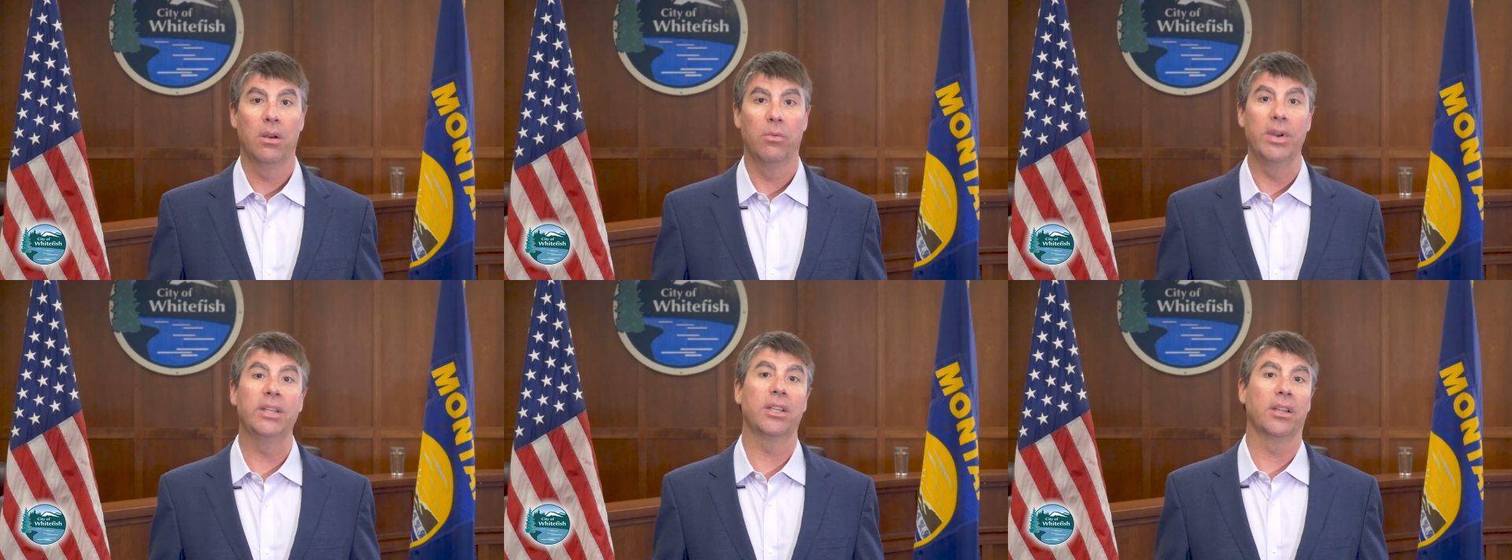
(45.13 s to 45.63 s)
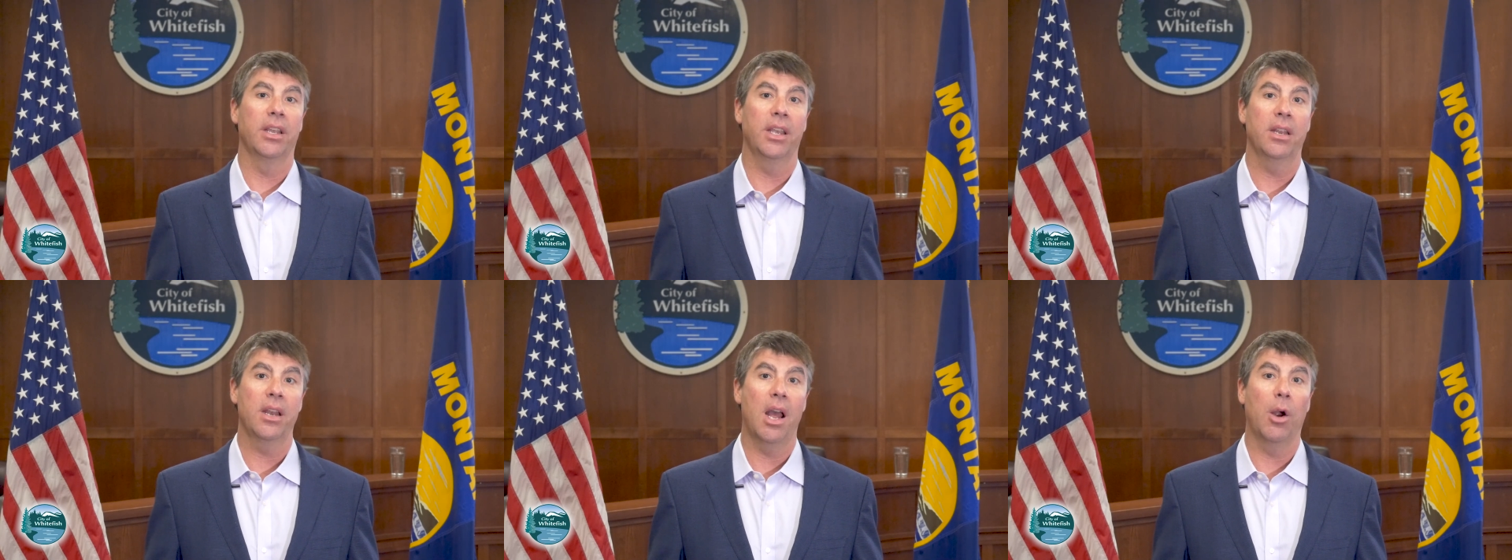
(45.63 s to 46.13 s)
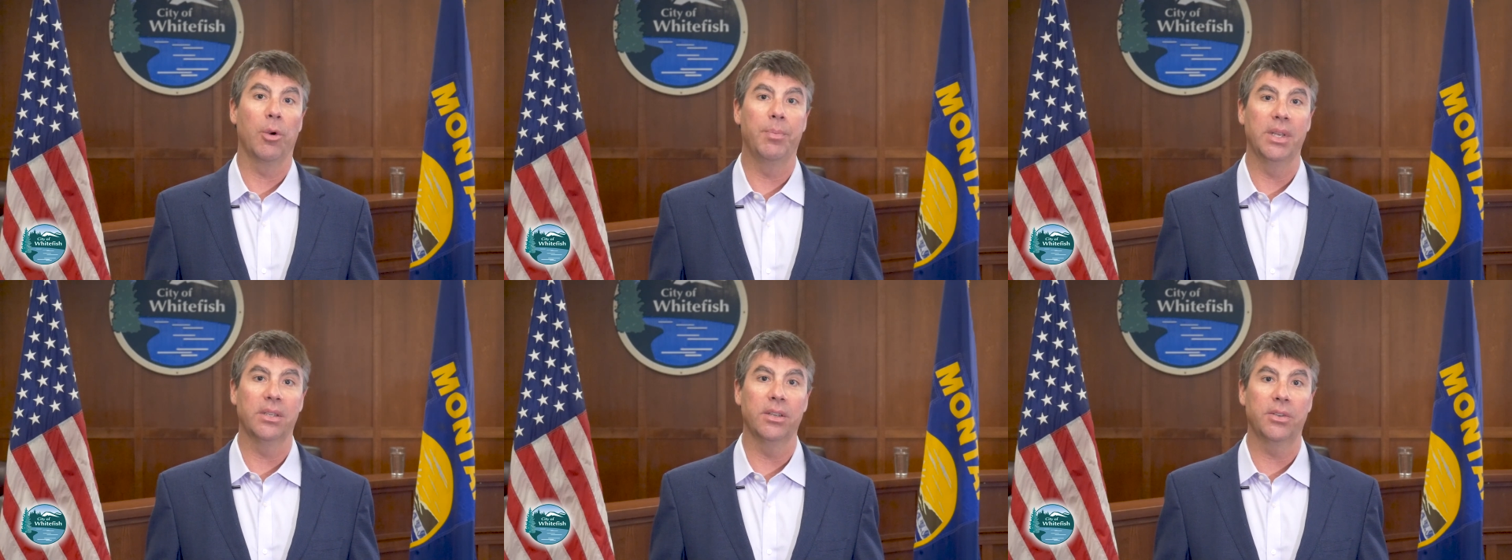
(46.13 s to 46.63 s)
Recently, our
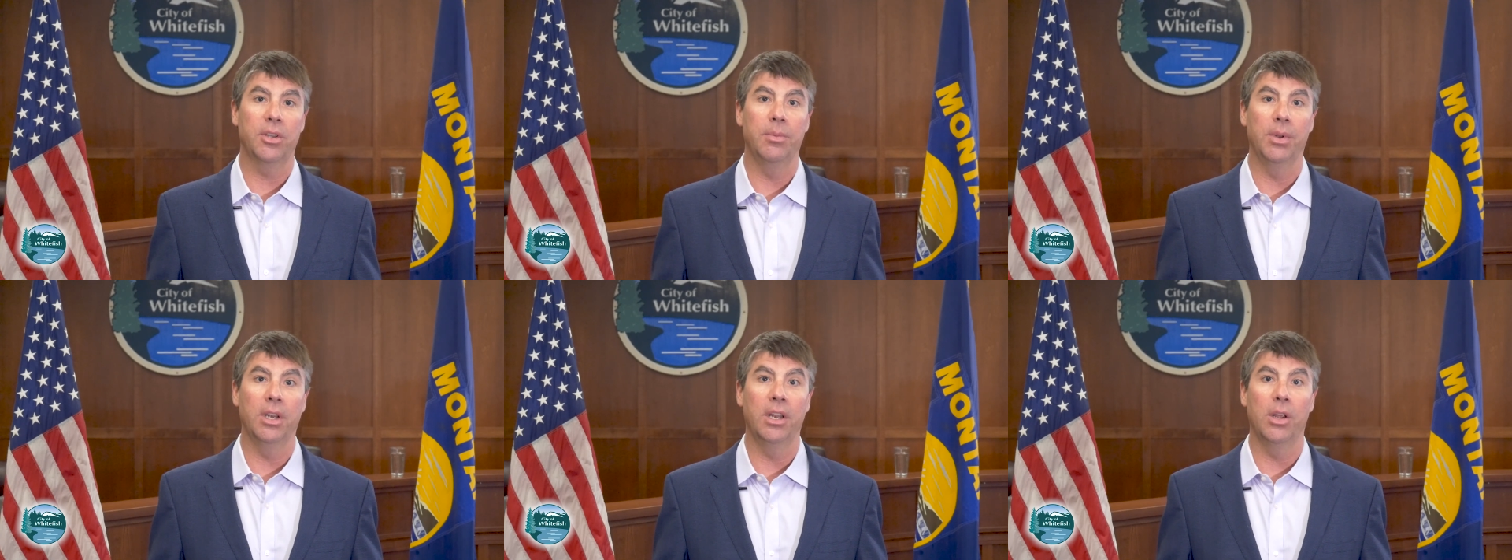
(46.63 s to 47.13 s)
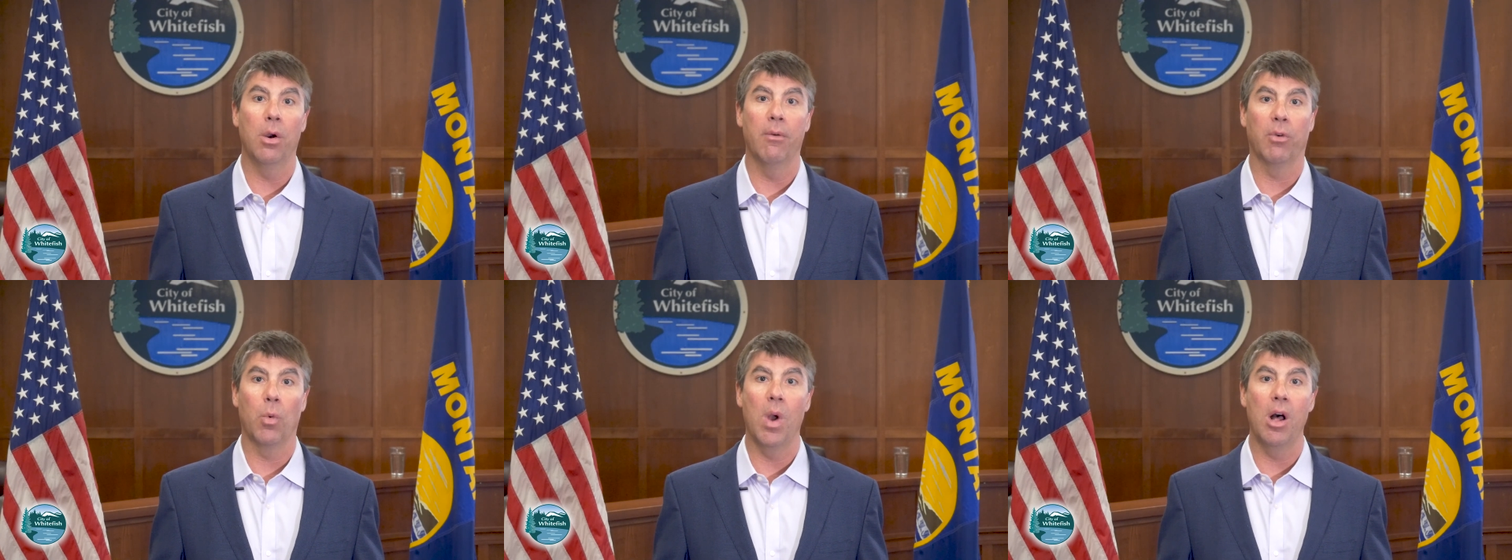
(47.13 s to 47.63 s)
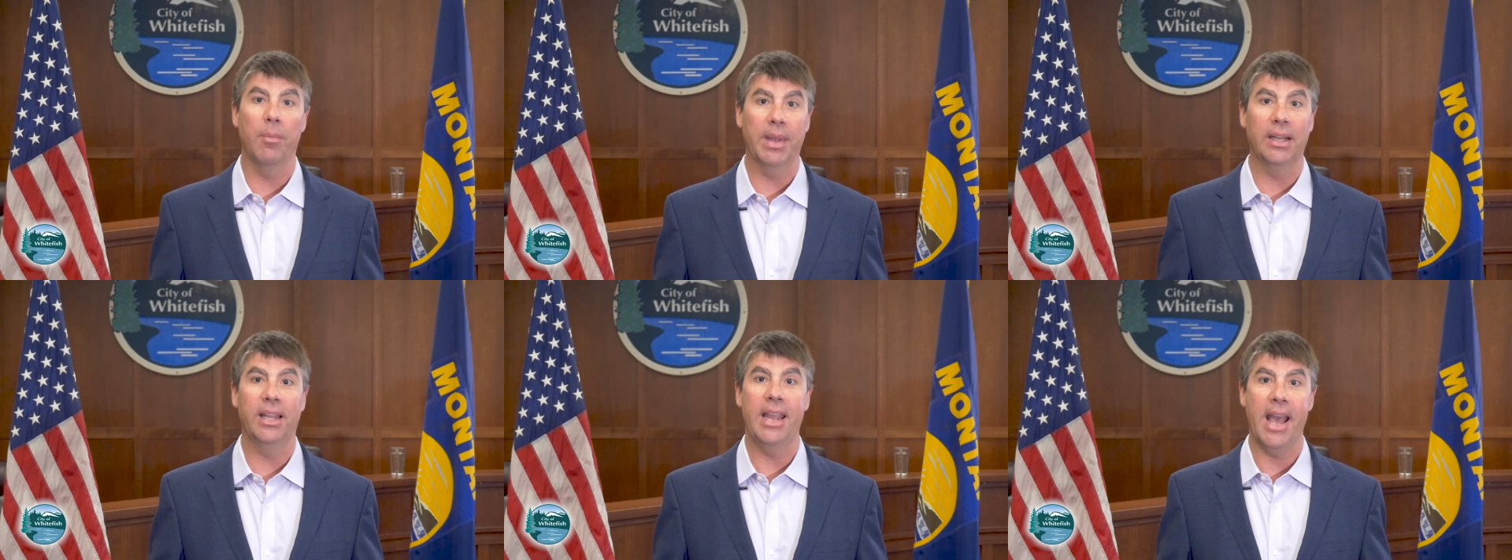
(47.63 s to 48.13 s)
business community
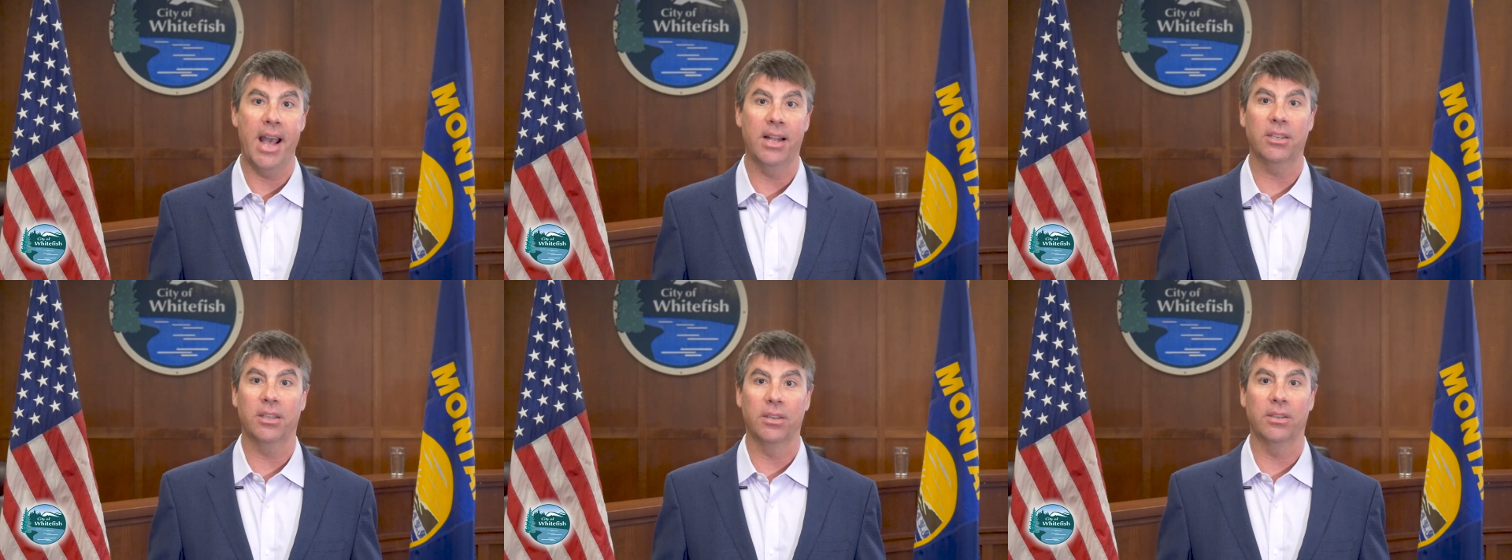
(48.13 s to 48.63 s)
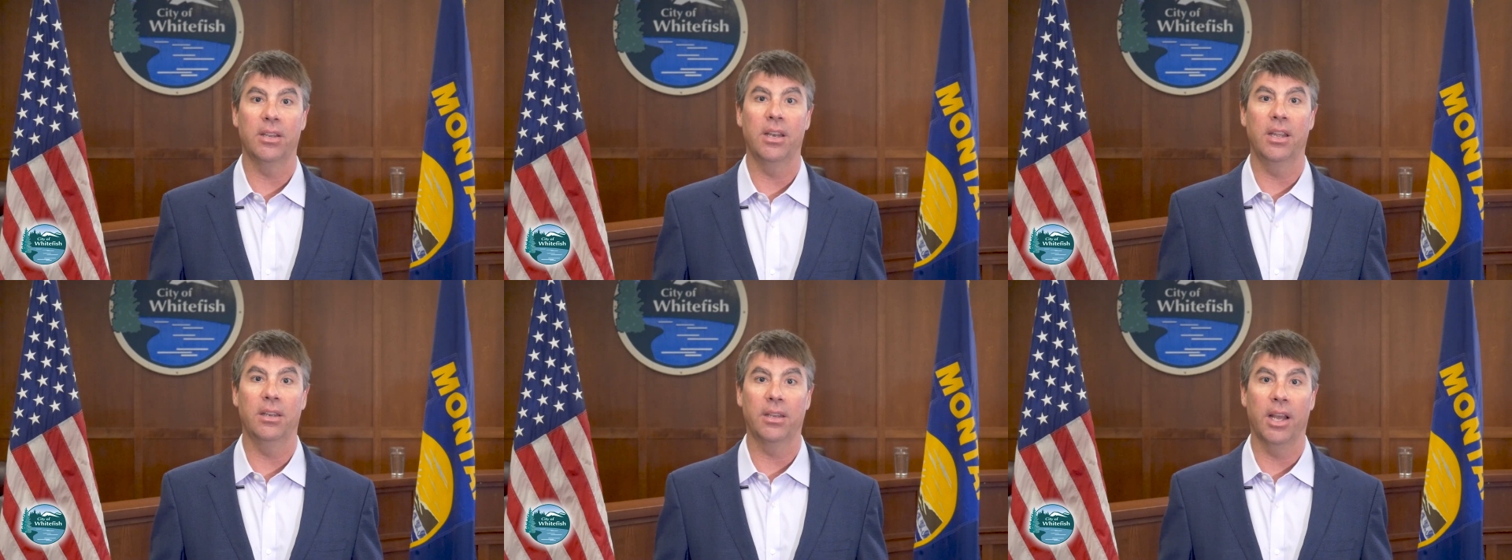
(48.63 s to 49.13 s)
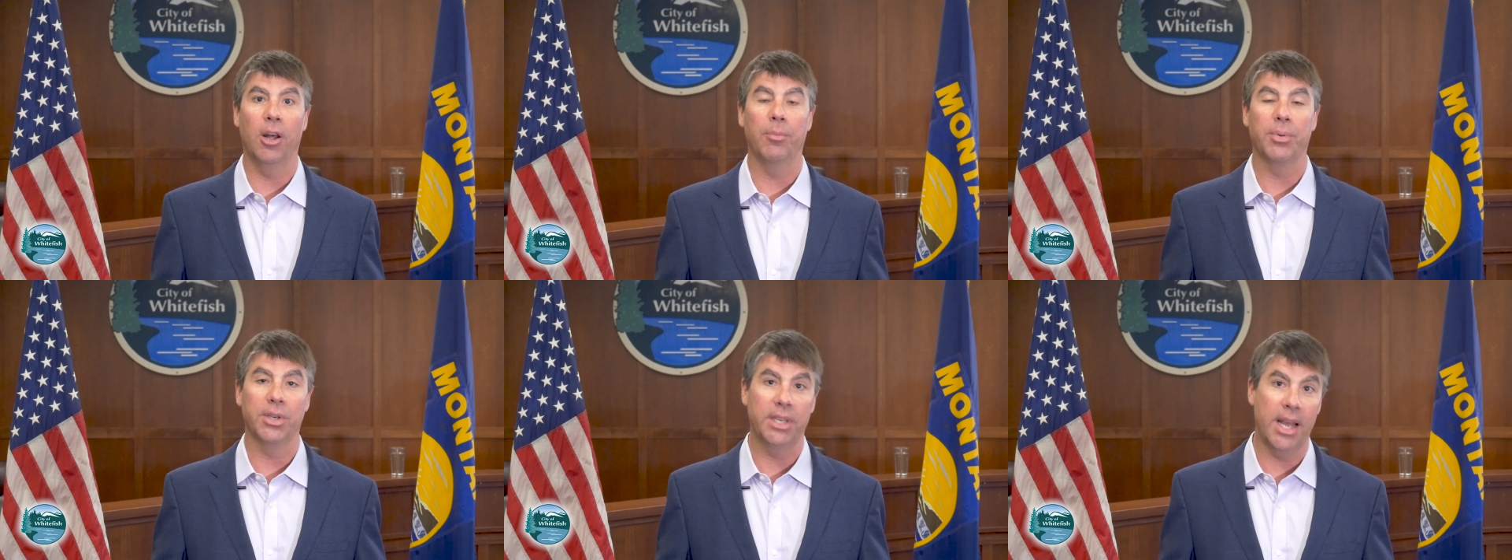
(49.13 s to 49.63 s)
overwhelmingly asked the city to
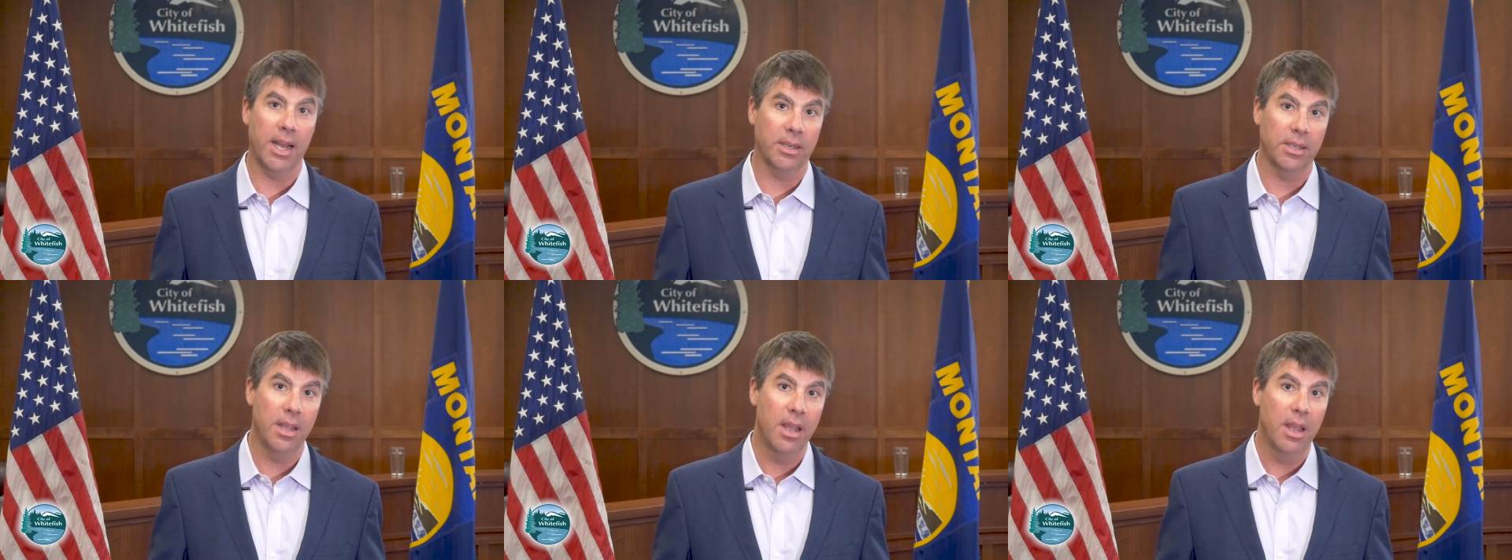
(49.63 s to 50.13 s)
help protect